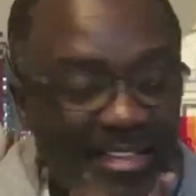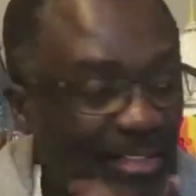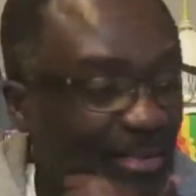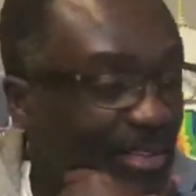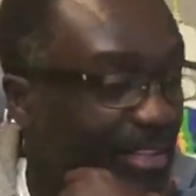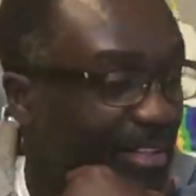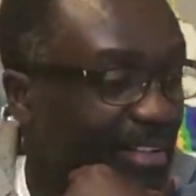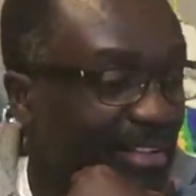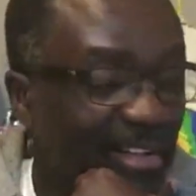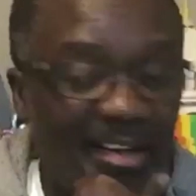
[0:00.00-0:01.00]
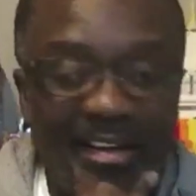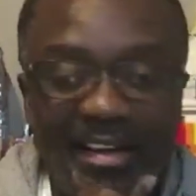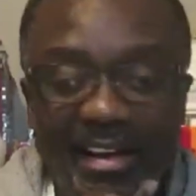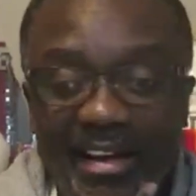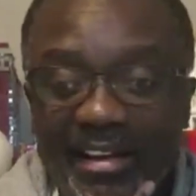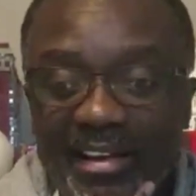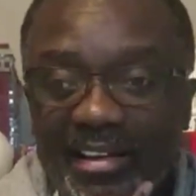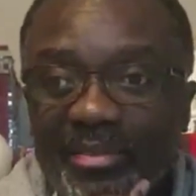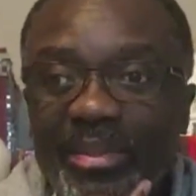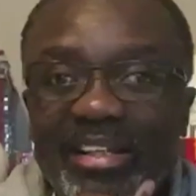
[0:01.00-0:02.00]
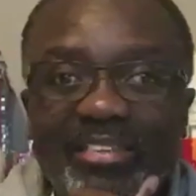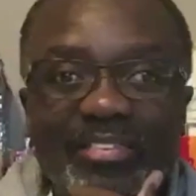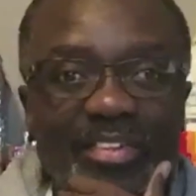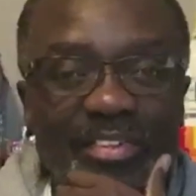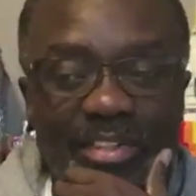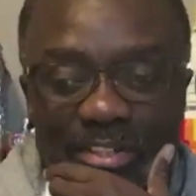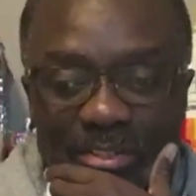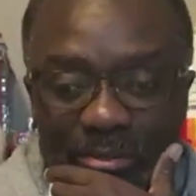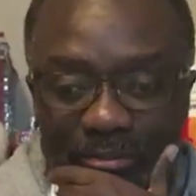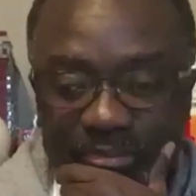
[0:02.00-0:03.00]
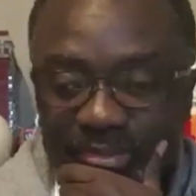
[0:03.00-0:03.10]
So without further ado,